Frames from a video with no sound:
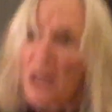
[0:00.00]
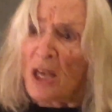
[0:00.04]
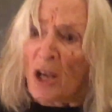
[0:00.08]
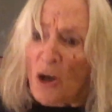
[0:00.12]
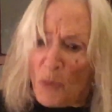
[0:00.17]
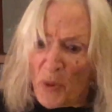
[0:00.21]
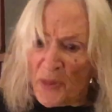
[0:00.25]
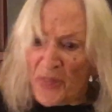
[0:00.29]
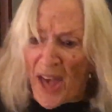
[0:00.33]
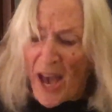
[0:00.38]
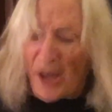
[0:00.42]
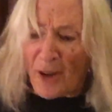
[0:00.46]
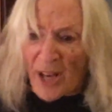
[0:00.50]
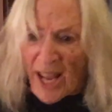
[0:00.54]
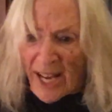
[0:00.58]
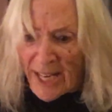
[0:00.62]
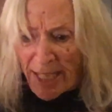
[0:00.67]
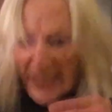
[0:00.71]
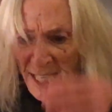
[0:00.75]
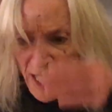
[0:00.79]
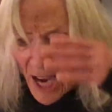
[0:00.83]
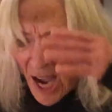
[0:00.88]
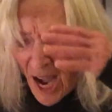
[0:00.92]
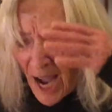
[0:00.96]
without
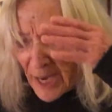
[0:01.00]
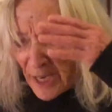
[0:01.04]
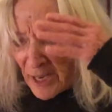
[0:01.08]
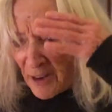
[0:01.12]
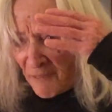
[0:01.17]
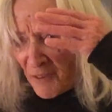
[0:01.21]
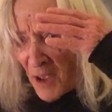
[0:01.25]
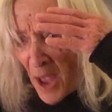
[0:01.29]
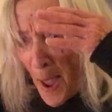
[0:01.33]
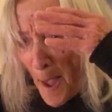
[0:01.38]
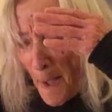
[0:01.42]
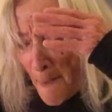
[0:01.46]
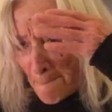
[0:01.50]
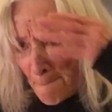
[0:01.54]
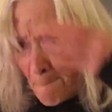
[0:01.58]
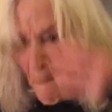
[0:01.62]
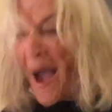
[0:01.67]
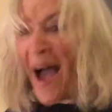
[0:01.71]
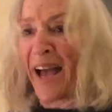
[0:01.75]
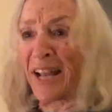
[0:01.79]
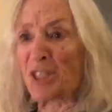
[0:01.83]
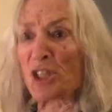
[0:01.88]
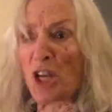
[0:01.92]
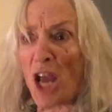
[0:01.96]
any kind of
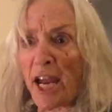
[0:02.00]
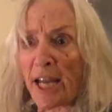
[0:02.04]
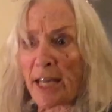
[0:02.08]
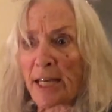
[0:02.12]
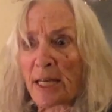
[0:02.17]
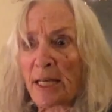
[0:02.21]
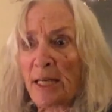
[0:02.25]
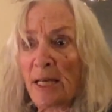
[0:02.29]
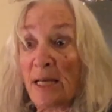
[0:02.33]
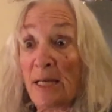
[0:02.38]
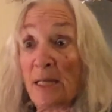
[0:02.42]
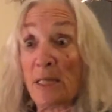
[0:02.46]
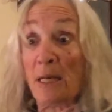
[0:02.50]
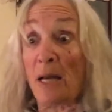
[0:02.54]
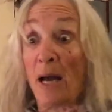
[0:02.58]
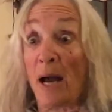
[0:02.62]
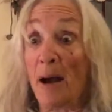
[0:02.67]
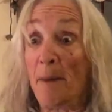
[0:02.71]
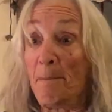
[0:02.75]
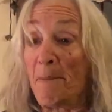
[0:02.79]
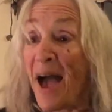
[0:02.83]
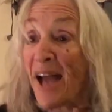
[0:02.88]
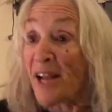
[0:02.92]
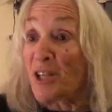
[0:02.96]
magic,
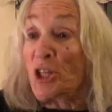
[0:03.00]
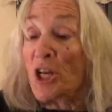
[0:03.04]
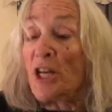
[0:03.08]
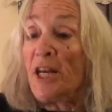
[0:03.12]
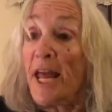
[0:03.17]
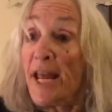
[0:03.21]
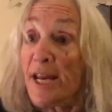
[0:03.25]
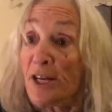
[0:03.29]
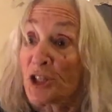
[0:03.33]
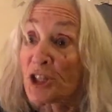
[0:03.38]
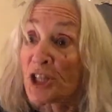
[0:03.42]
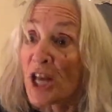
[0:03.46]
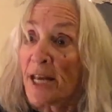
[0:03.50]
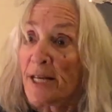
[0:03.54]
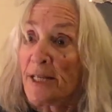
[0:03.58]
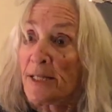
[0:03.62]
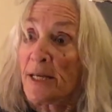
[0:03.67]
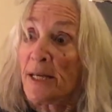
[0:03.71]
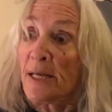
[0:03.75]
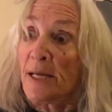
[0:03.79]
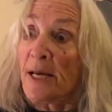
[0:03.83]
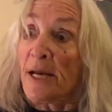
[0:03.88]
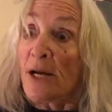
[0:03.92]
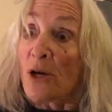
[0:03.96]

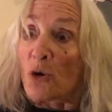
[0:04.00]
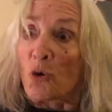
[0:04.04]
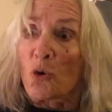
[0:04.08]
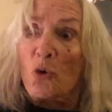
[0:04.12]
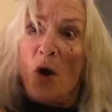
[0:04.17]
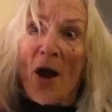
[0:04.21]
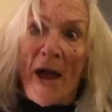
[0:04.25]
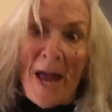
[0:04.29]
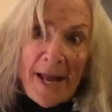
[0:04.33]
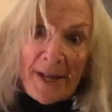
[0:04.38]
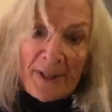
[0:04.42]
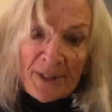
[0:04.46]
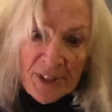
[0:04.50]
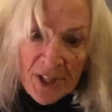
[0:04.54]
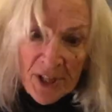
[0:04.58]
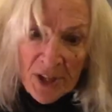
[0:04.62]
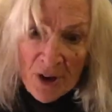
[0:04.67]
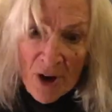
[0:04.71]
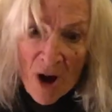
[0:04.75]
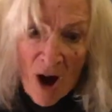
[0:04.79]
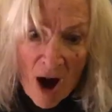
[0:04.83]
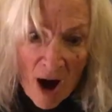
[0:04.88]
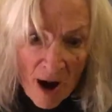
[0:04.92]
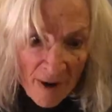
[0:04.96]
imagination, ranting
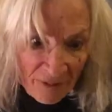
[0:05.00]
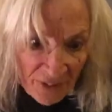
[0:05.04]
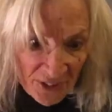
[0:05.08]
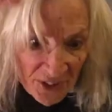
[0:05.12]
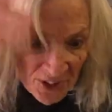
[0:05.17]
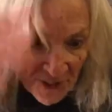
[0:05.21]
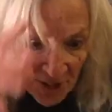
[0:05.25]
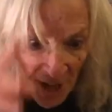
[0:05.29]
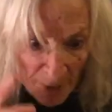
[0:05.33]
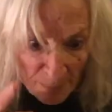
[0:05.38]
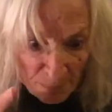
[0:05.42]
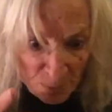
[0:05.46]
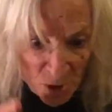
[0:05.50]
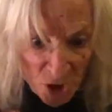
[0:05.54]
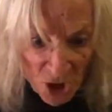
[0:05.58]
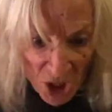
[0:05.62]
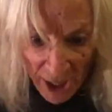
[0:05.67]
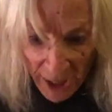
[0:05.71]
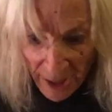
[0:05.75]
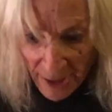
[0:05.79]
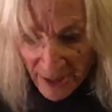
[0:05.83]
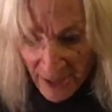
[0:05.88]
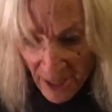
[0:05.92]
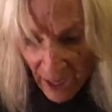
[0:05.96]
off,
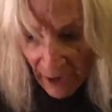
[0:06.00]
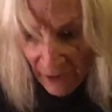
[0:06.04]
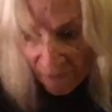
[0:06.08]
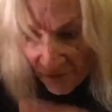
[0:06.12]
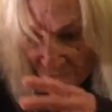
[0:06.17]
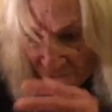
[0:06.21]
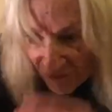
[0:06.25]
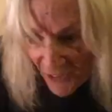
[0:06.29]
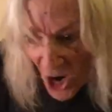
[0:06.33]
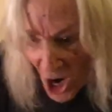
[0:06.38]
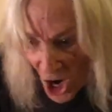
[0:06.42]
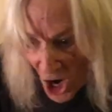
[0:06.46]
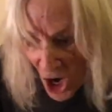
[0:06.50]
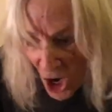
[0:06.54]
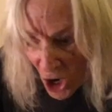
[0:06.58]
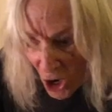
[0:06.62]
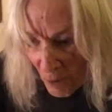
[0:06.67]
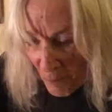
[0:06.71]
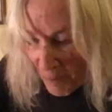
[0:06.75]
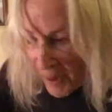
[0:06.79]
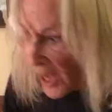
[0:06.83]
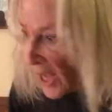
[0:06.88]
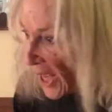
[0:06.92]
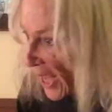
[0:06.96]
subject,
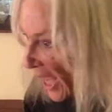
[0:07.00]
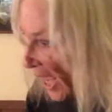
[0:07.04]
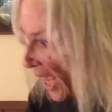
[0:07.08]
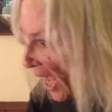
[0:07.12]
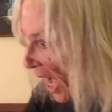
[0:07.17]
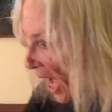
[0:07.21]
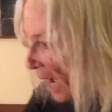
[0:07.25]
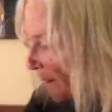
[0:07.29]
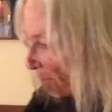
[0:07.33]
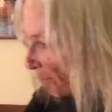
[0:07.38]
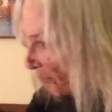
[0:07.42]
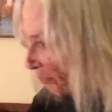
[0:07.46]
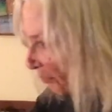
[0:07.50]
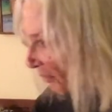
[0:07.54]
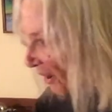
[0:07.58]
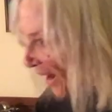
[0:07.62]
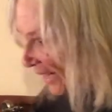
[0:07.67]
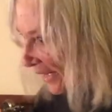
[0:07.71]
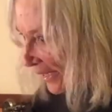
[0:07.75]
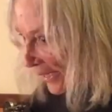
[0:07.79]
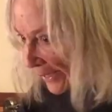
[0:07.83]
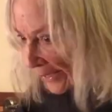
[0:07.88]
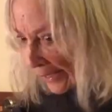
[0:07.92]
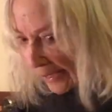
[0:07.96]
verb,
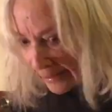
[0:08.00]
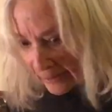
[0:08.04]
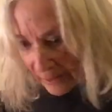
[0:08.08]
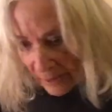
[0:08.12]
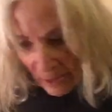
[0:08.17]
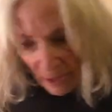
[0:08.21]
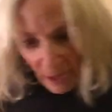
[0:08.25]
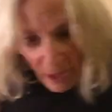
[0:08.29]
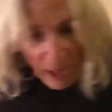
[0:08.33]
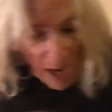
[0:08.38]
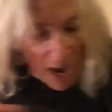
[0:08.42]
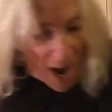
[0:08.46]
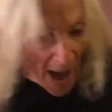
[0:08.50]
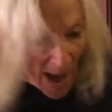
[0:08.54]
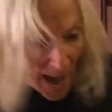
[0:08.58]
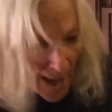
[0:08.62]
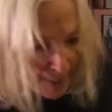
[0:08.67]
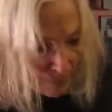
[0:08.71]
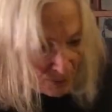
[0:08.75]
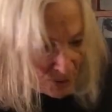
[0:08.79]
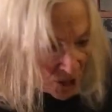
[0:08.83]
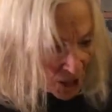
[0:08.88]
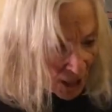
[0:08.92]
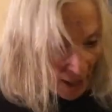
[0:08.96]
predicate,
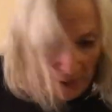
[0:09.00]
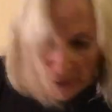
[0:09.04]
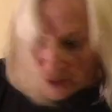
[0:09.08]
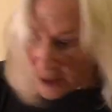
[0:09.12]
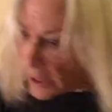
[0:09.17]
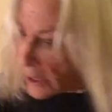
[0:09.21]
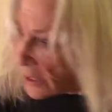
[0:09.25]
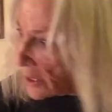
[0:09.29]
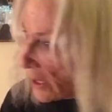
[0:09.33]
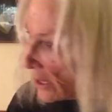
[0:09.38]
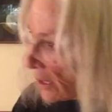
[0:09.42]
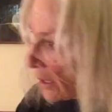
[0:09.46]
object,